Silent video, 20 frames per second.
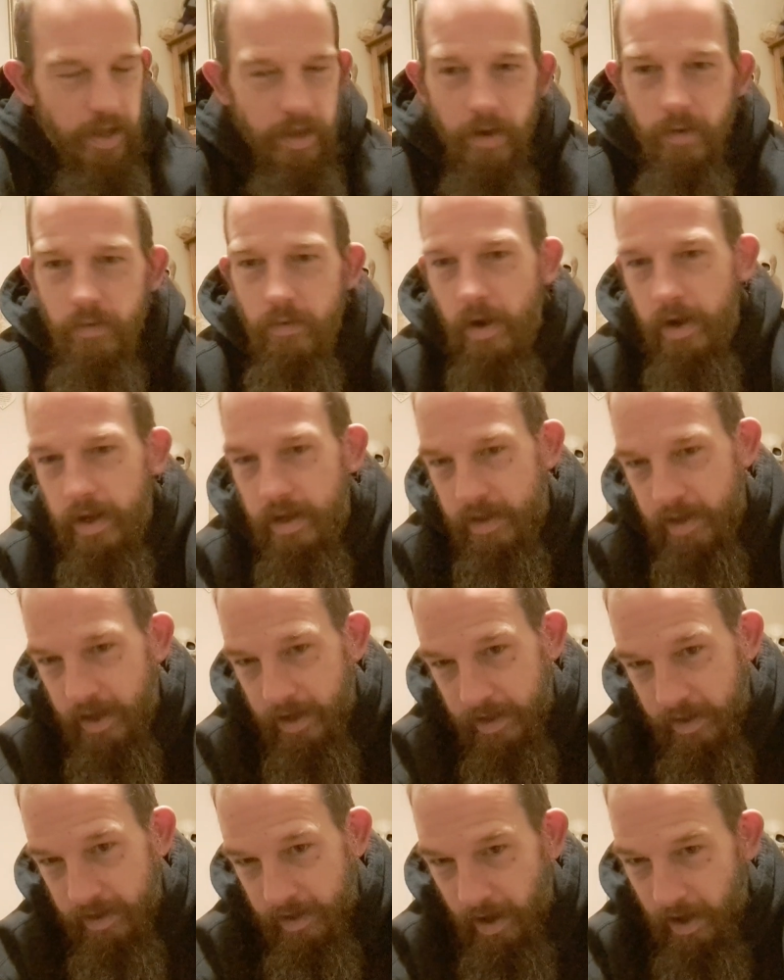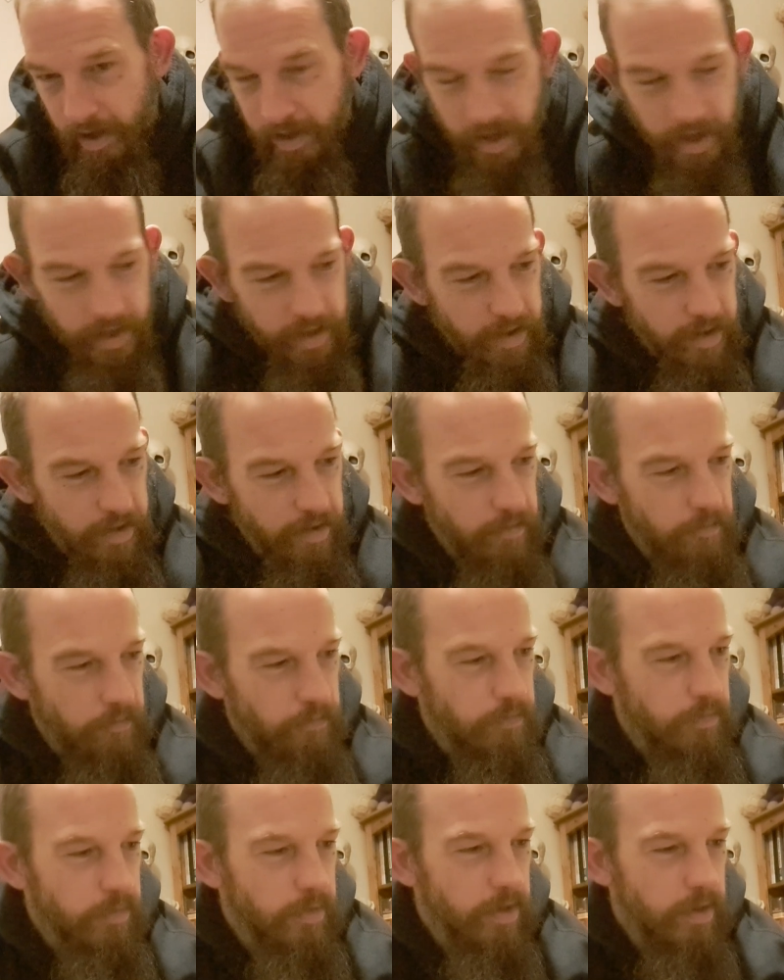the writing style is
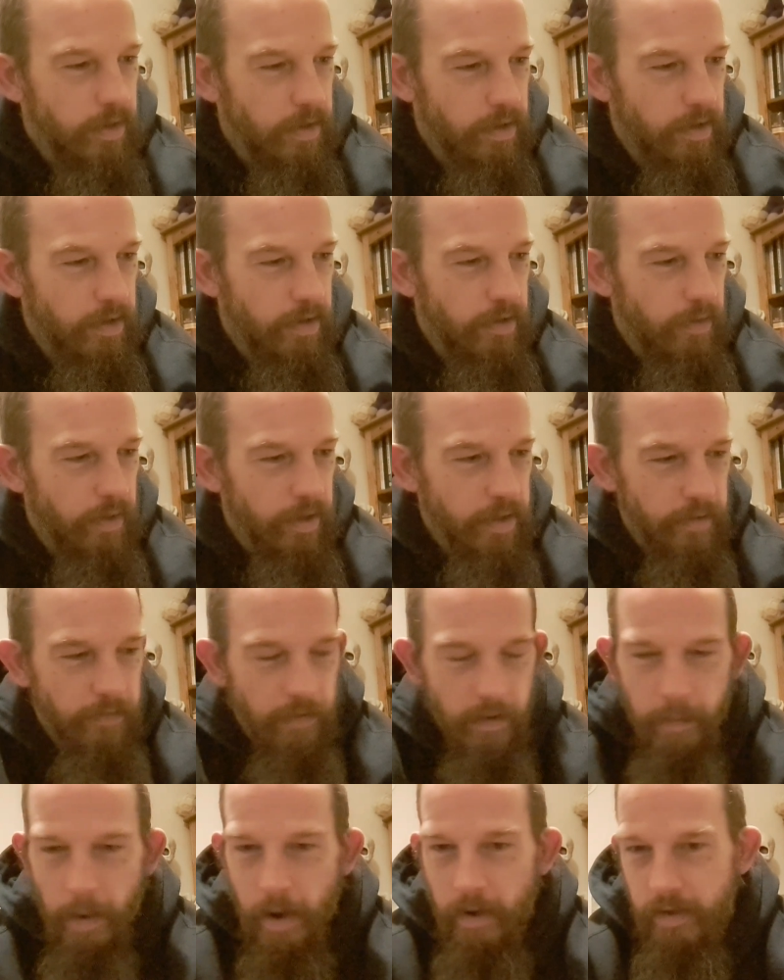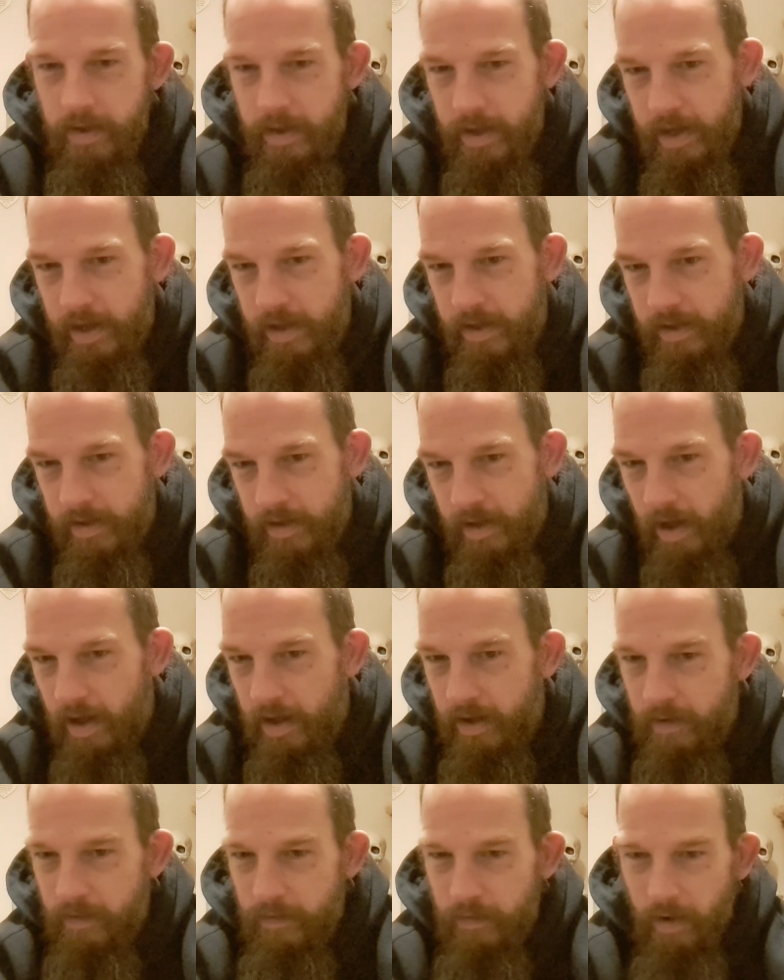Christopher Dee's
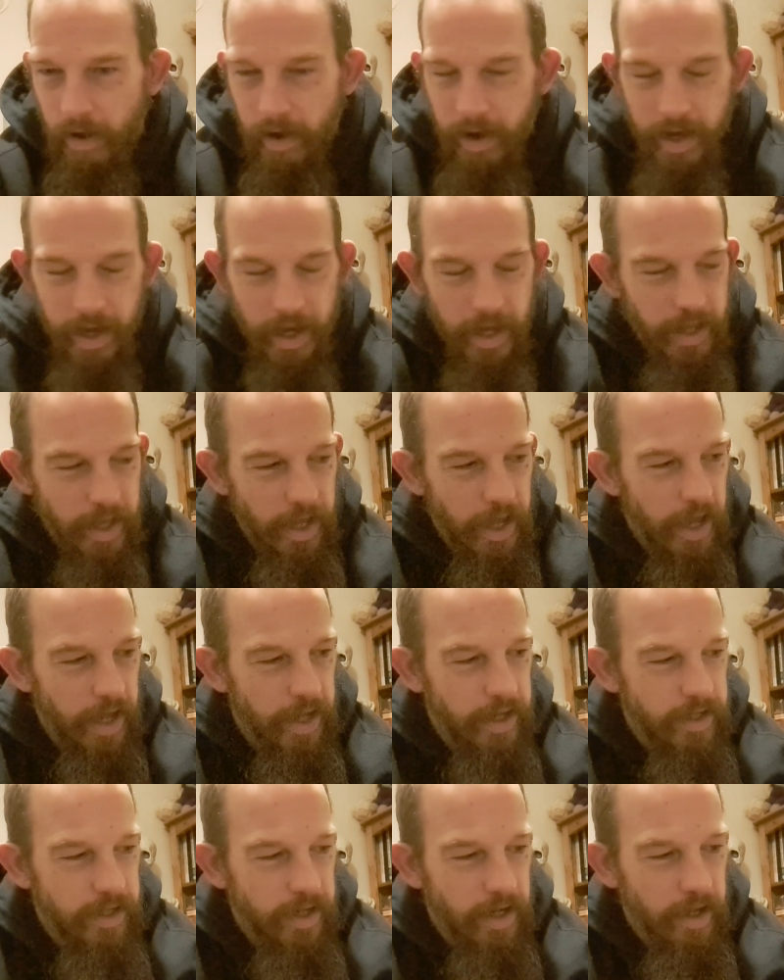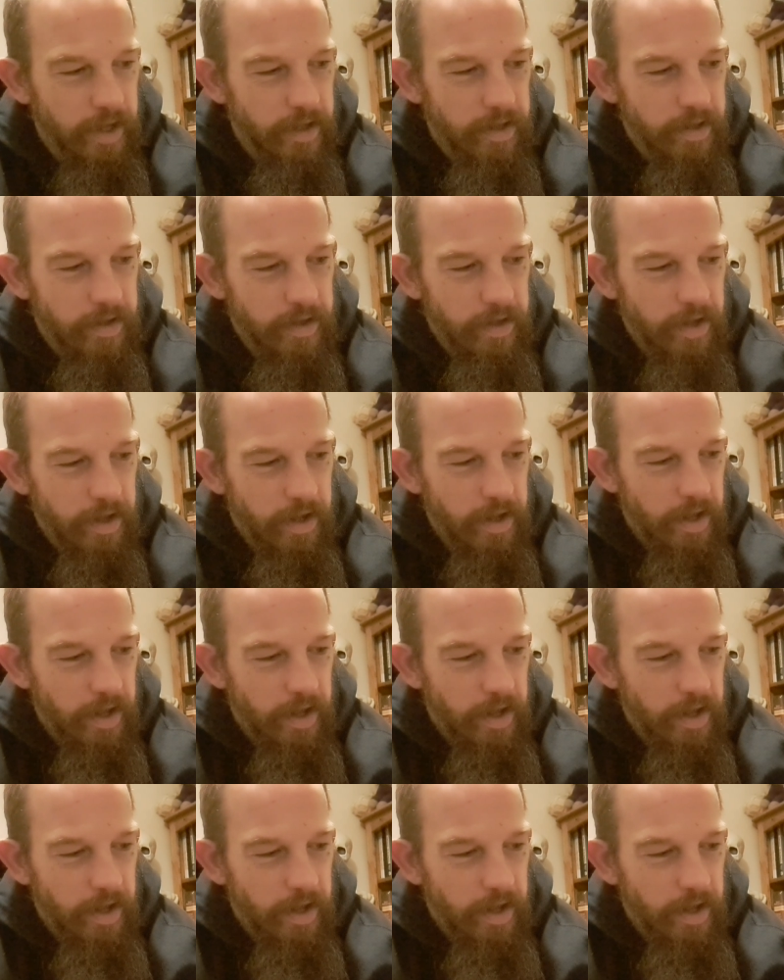style of writing. It just,